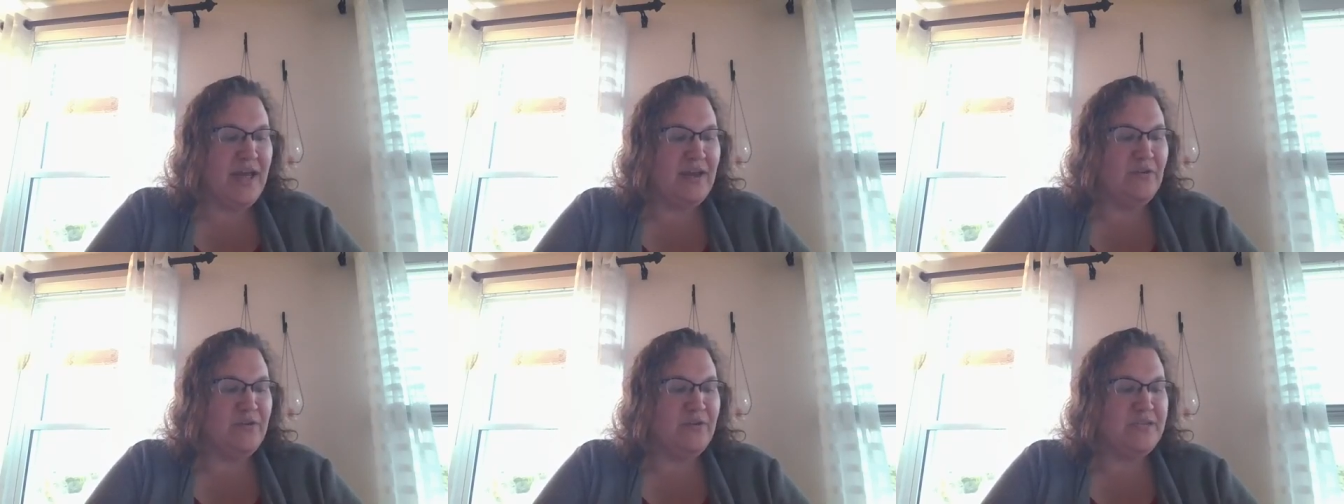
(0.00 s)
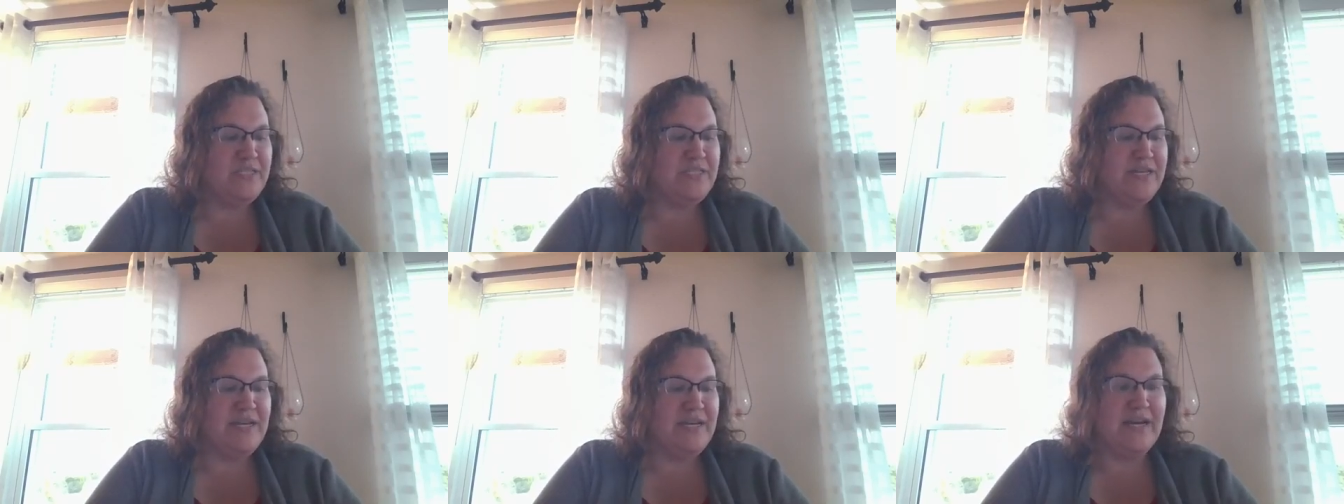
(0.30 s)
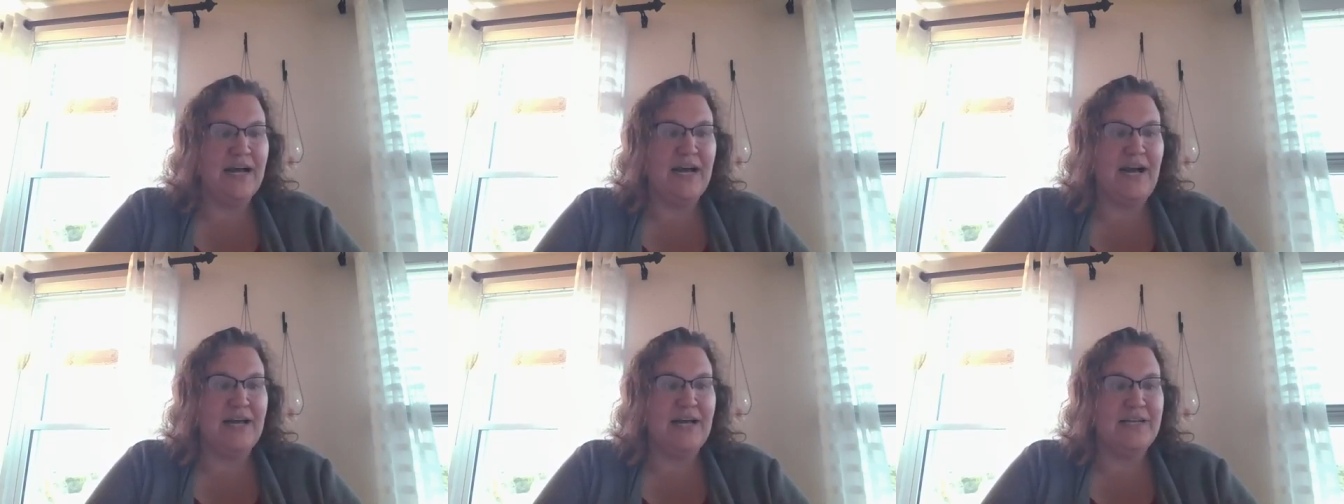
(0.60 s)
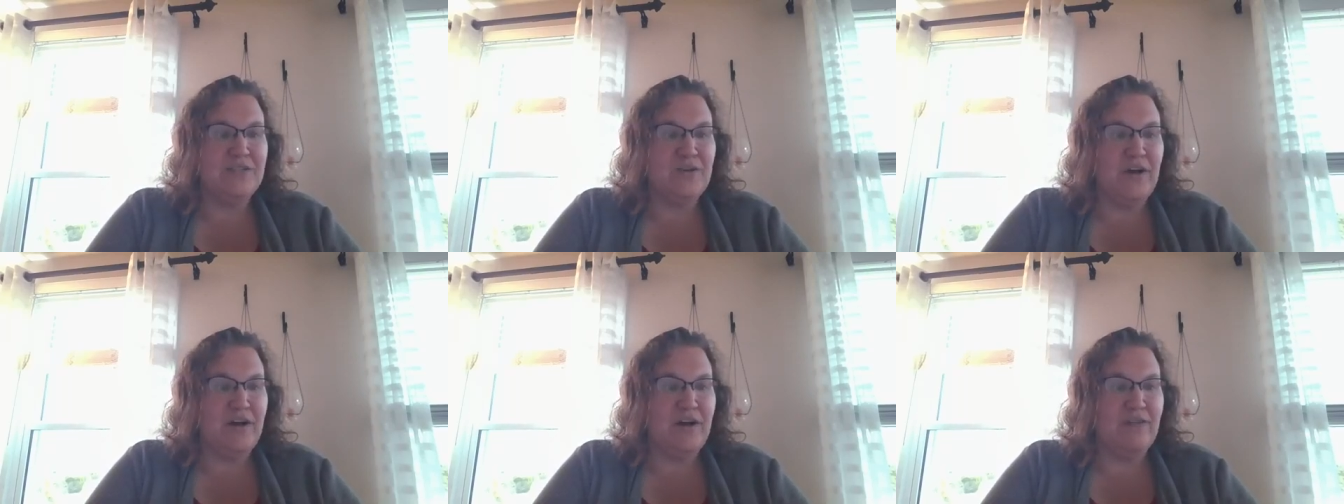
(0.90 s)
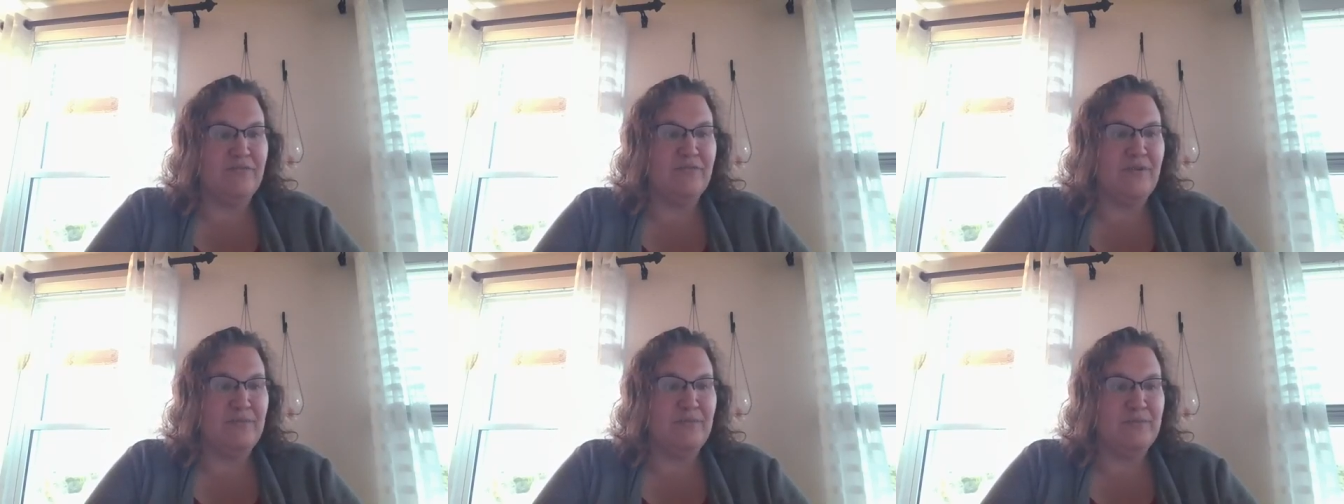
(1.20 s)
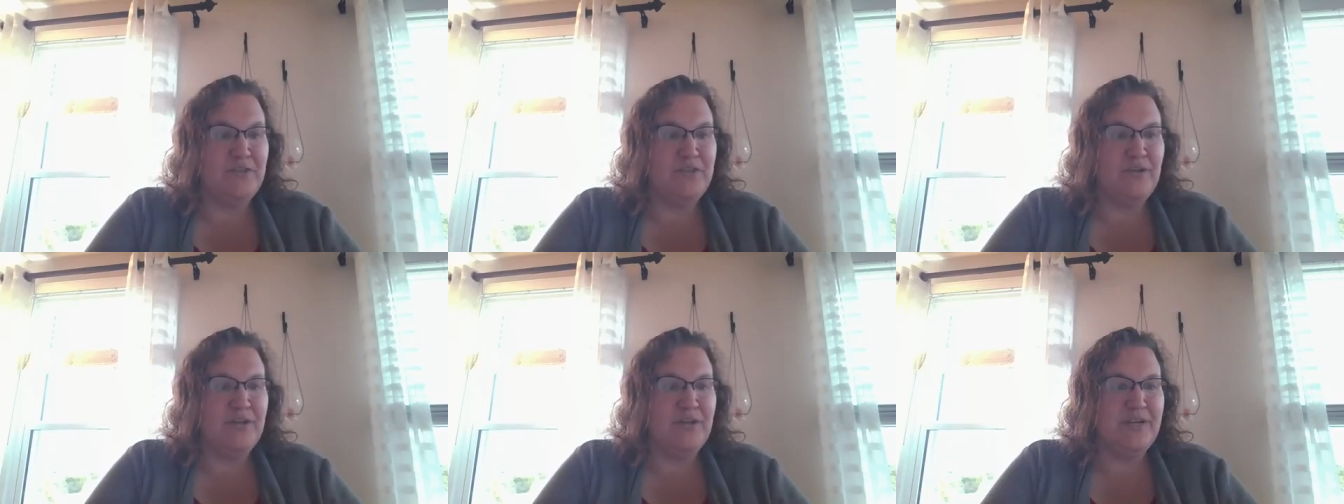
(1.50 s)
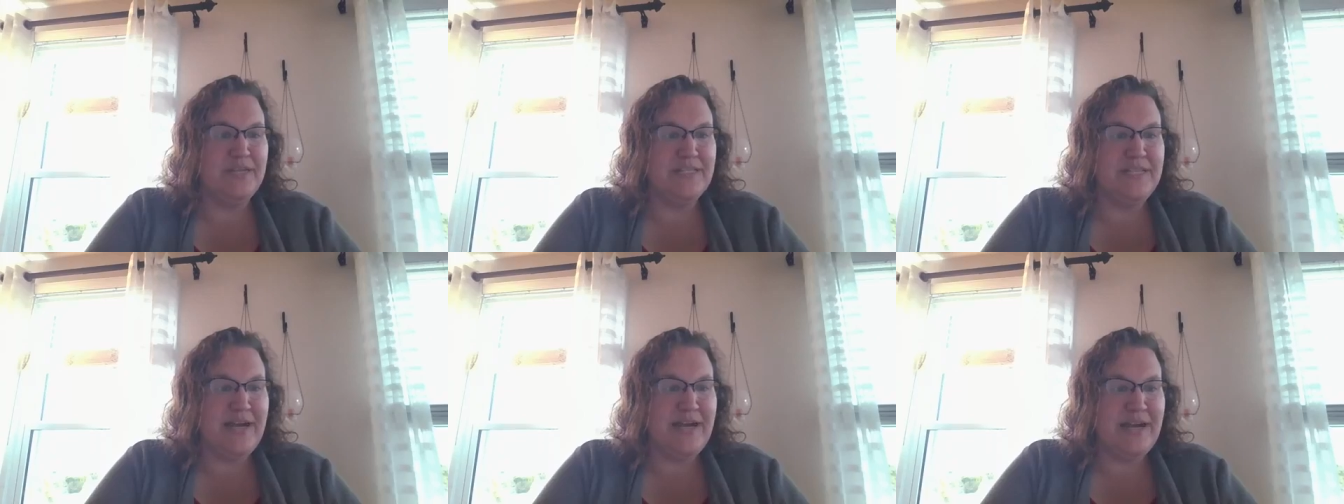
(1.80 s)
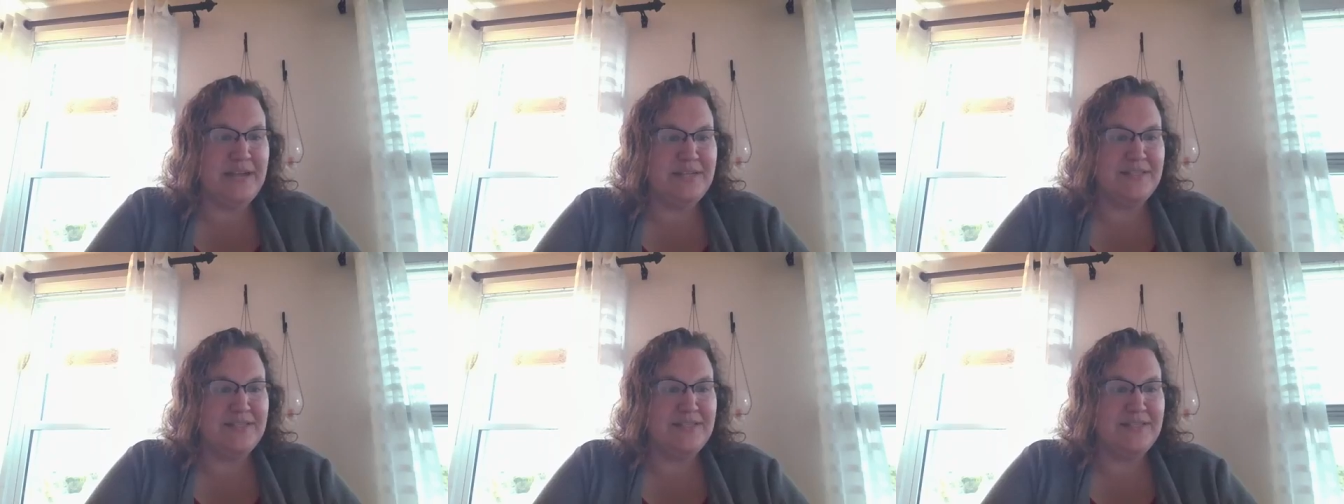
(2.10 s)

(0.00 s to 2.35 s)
and Christina Kosnoff from Student